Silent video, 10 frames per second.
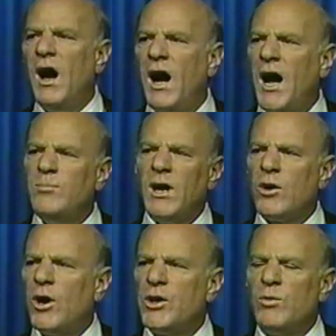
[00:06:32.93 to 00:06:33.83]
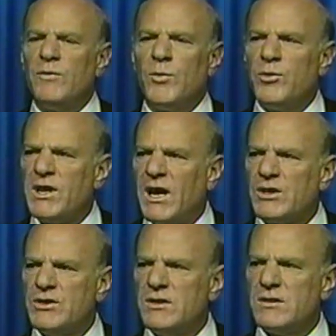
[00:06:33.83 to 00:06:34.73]
I'm not arguing for
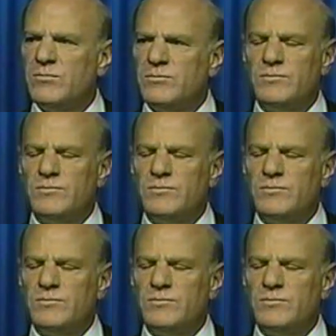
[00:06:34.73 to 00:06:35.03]
protectionism